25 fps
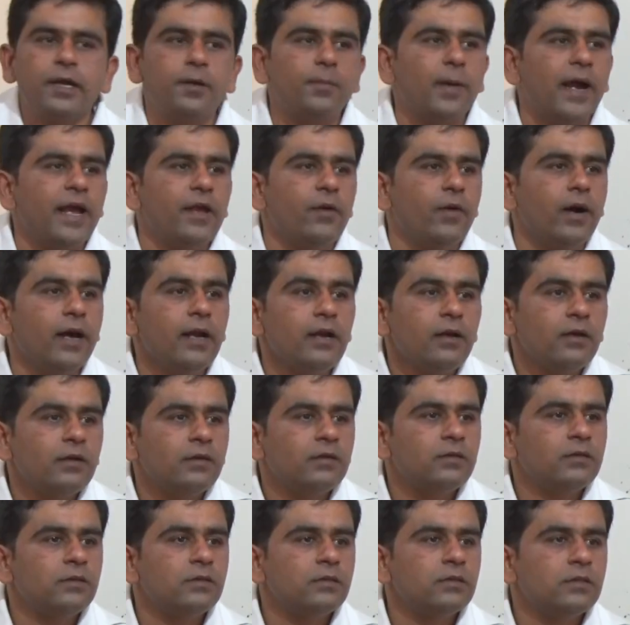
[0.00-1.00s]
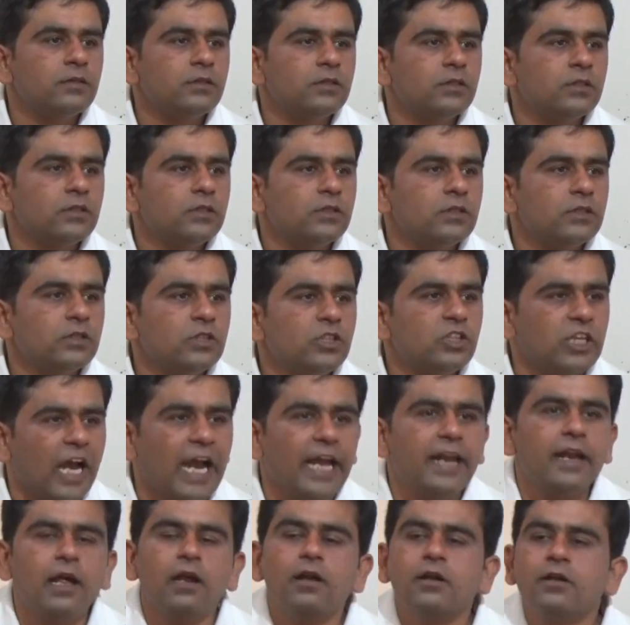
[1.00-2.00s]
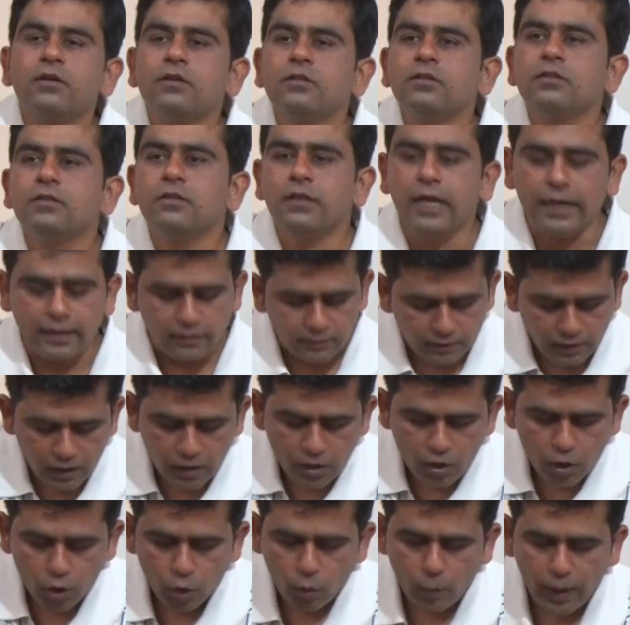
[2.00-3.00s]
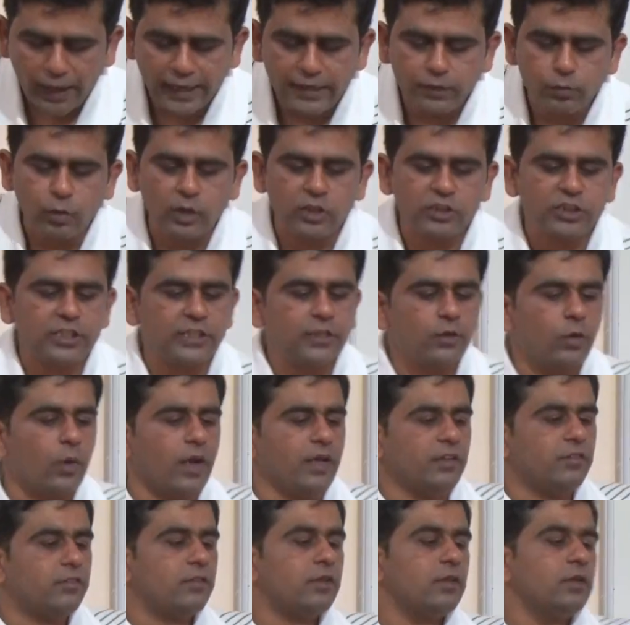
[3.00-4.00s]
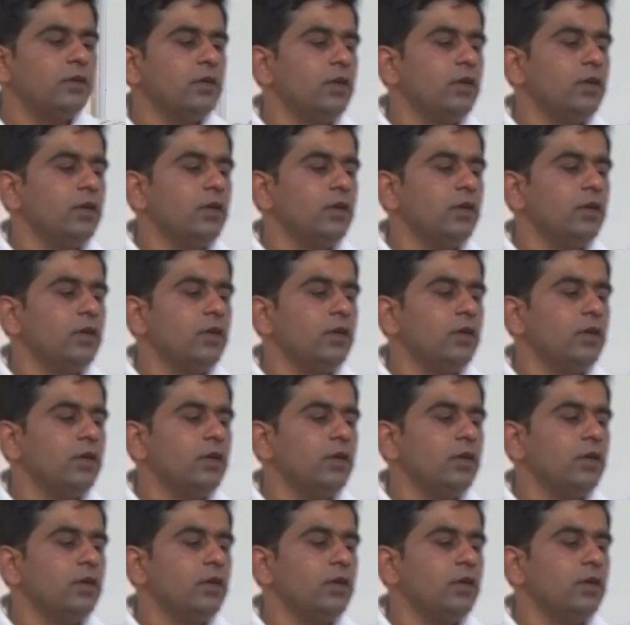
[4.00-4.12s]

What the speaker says: by your channel. That is a white Gaussian noise.